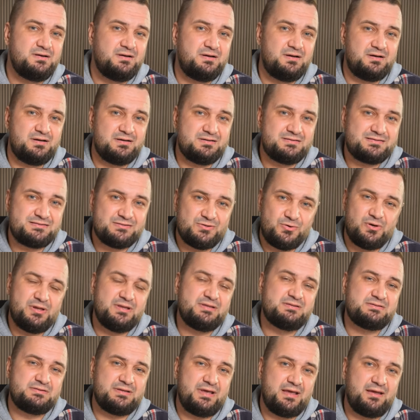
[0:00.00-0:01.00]
uh,
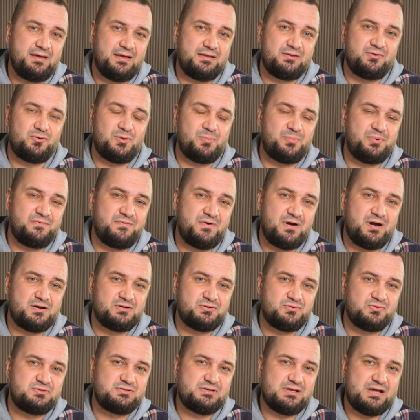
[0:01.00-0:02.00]
solid-state head amplifier
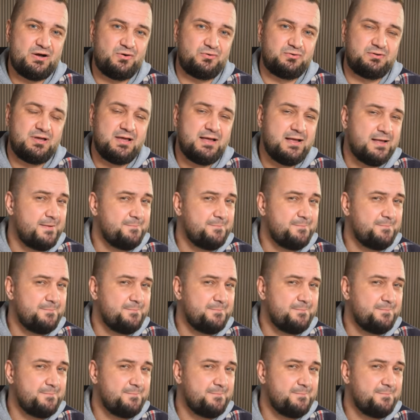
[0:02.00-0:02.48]
should sound.